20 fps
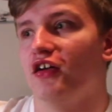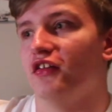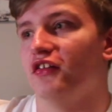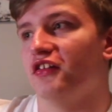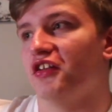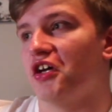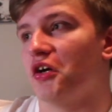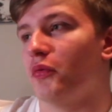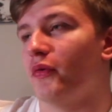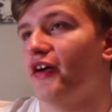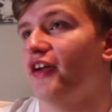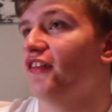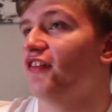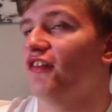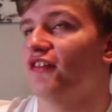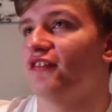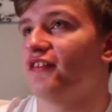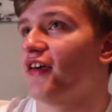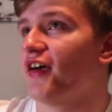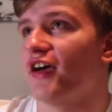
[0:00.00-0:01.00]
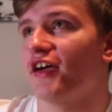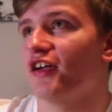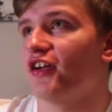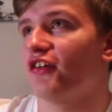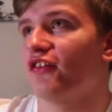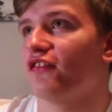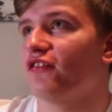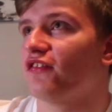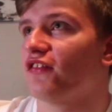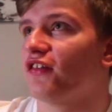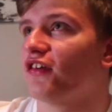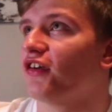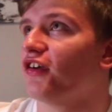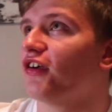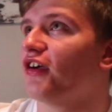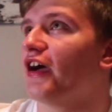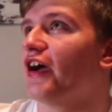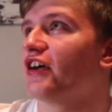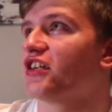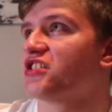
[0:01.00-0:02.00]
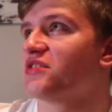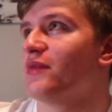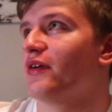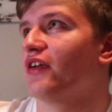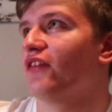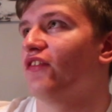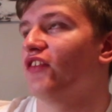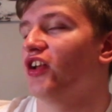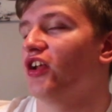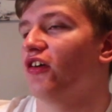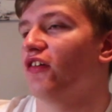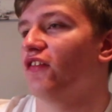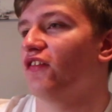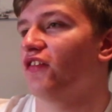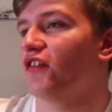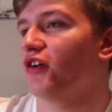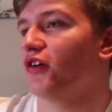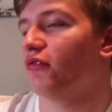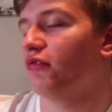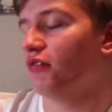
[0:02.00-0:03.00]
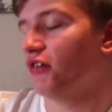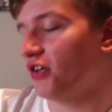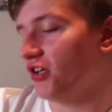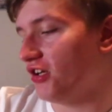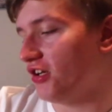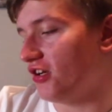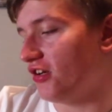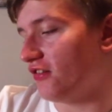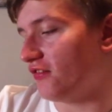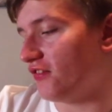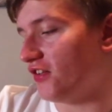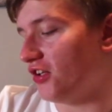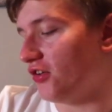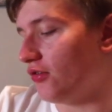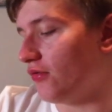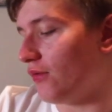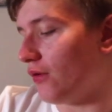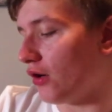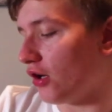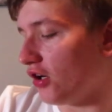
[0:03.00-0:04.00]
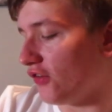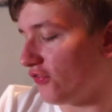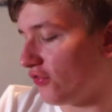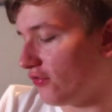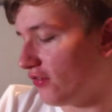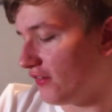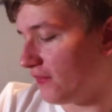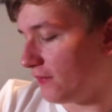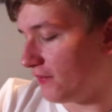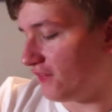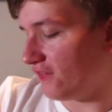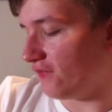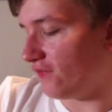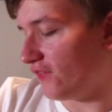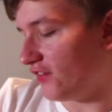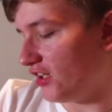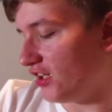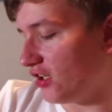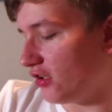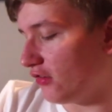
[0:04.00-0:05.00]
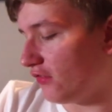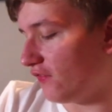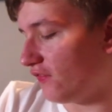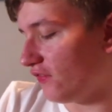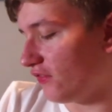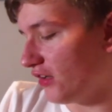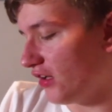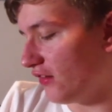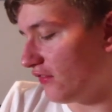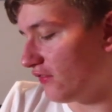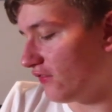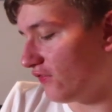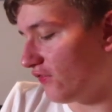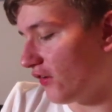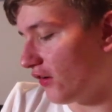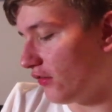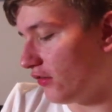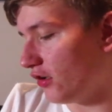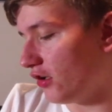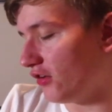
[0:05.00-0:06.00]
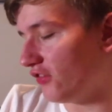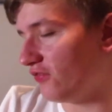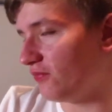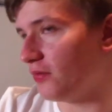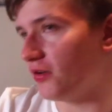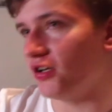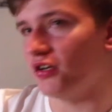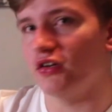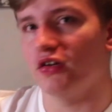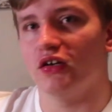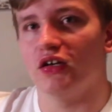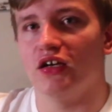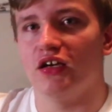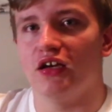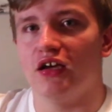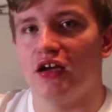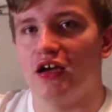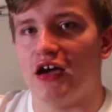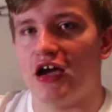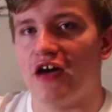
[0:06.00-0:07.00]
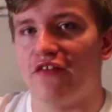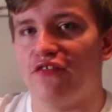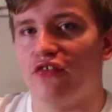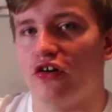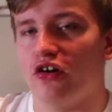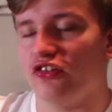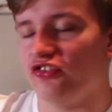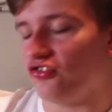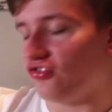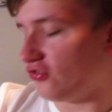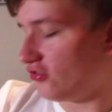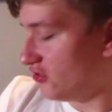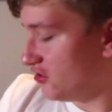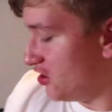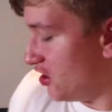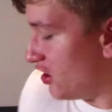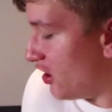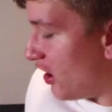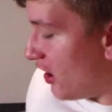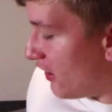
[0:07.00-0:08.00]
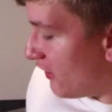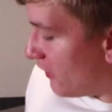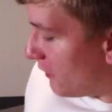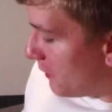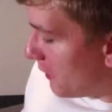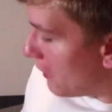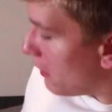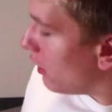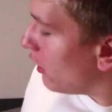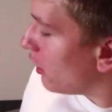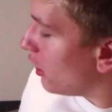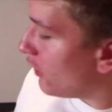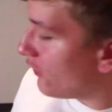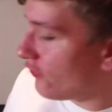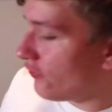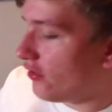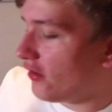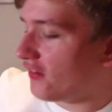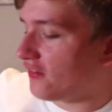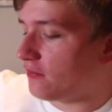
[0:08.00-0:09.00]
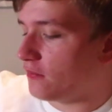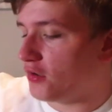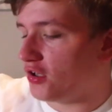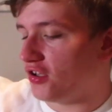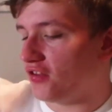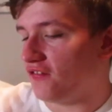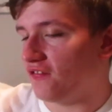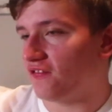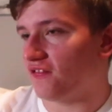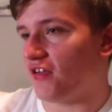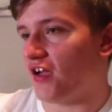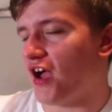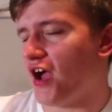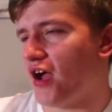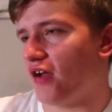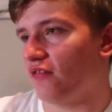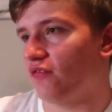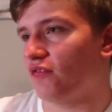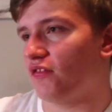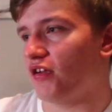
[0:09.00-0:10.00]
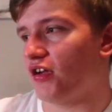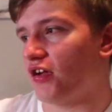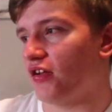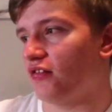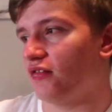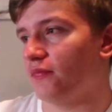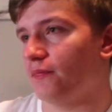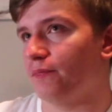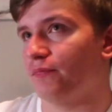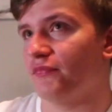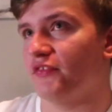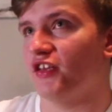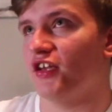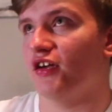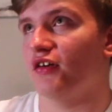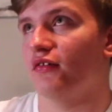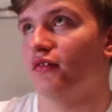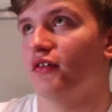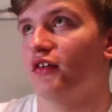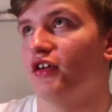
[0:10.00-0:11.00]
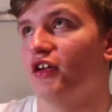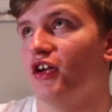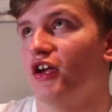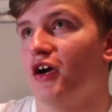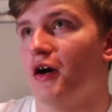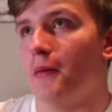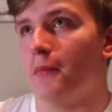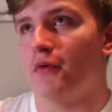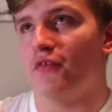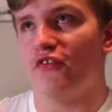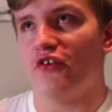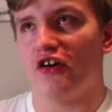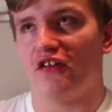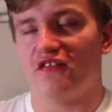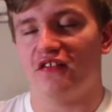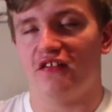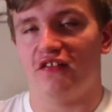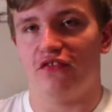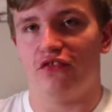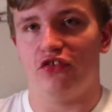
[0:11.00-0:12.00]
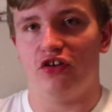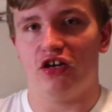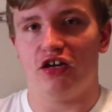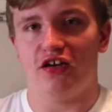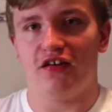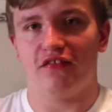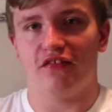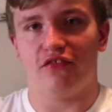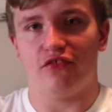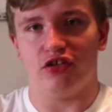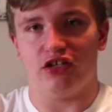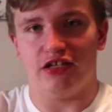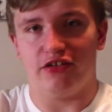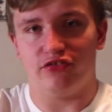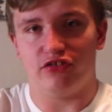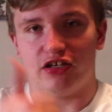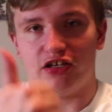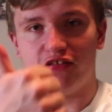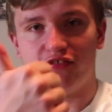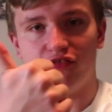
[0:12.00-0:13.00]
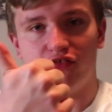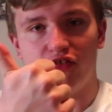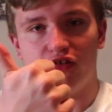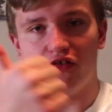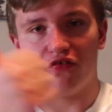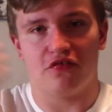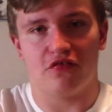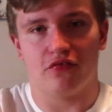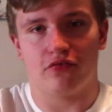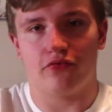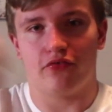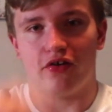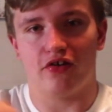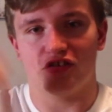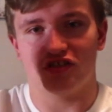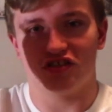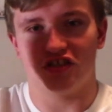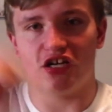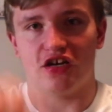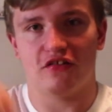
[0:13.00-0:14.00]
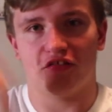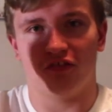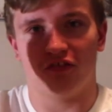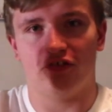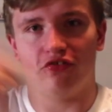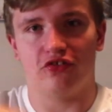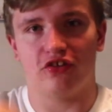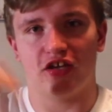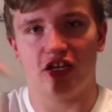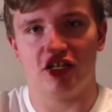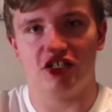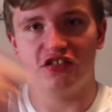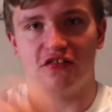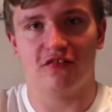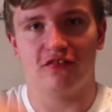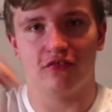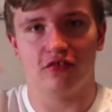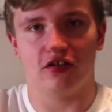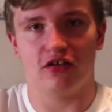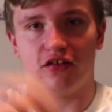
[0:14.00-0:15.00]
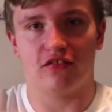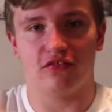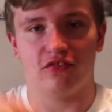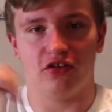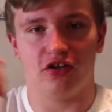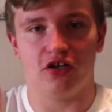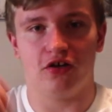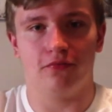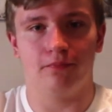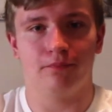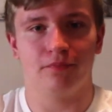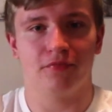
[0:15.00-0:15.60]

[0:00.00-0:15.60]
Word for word: they are way too tired to actually make a video, so they do what I got for Christmas videos, so that's fair enough, but I thought I'd show you guys a bit what I got for Christmas, and then, um, yeah. We've worked out for you guys, if you'd like to subscribe, share, notifications for next video.